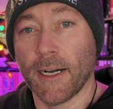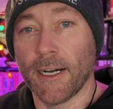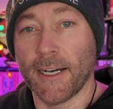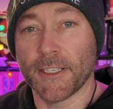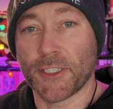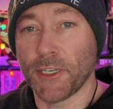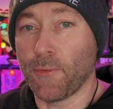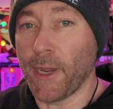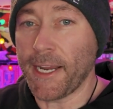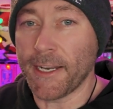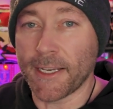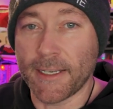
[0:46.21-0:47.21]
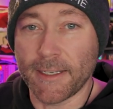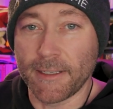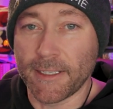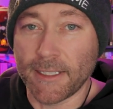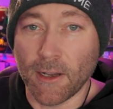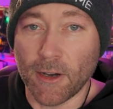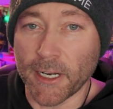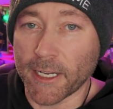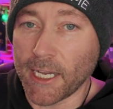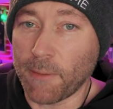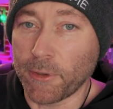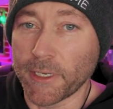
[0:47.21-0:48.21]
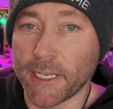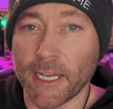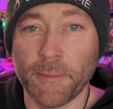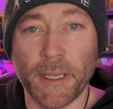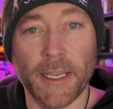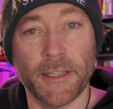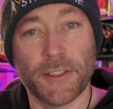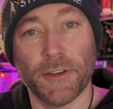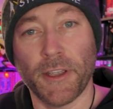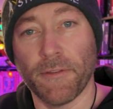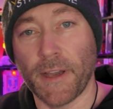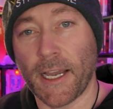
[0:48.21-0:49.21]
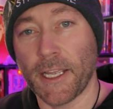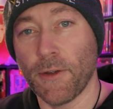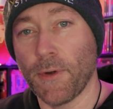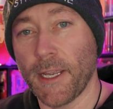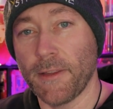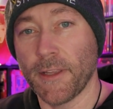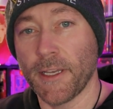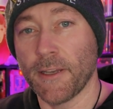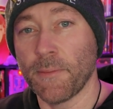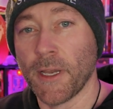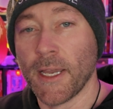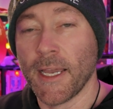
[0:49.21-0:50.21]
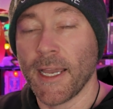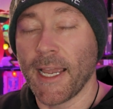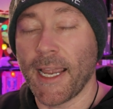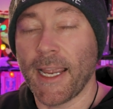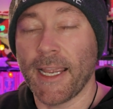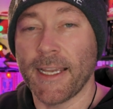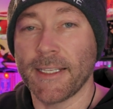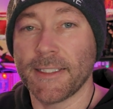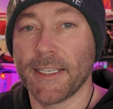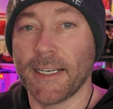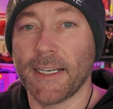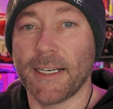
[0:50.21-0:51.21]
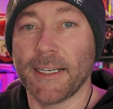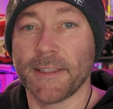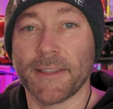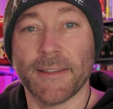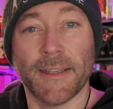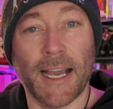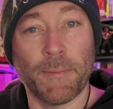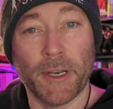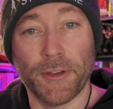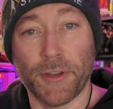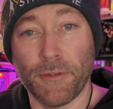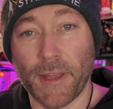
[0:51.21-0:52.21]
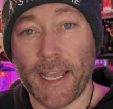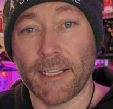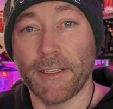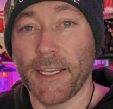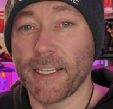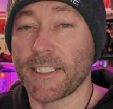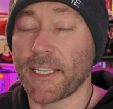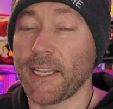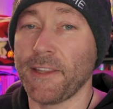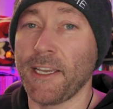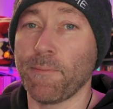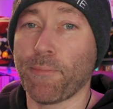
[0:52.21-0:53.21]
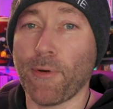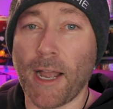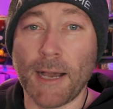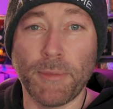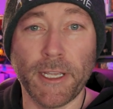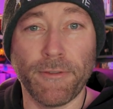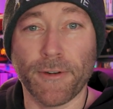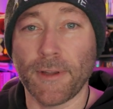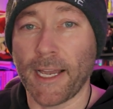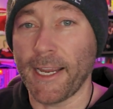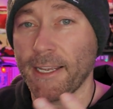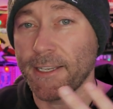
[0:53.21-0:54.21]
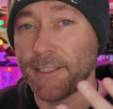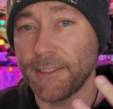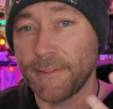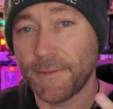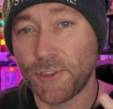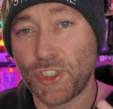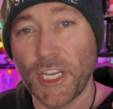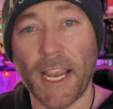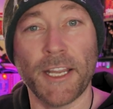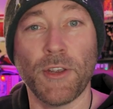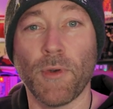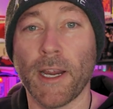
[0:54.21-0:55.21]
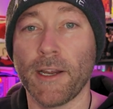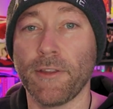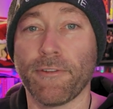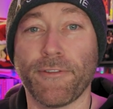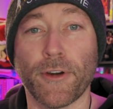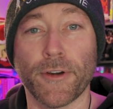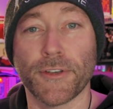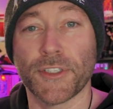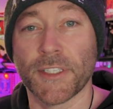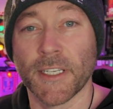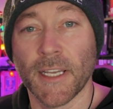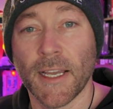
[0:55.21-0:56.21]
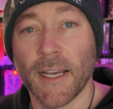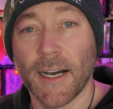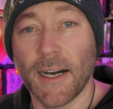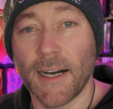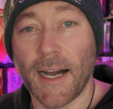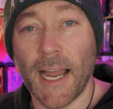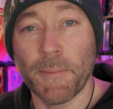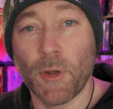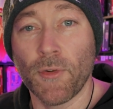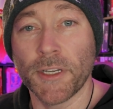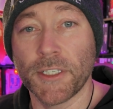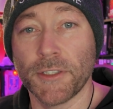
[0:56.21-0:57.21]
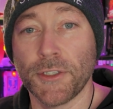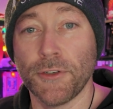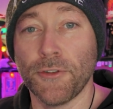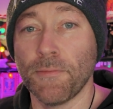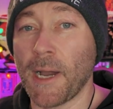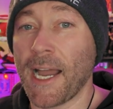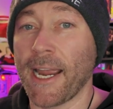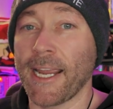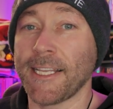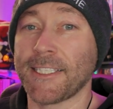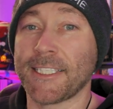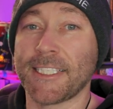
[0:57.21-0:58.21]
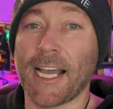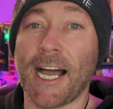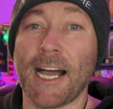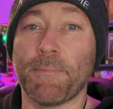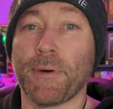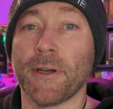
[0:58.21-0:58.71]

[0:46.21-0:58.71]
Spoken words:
Still waiting on a couple to come in to evaluate them. And I'm going to do that list. And then probably for like January the 1st, I'm going to do my top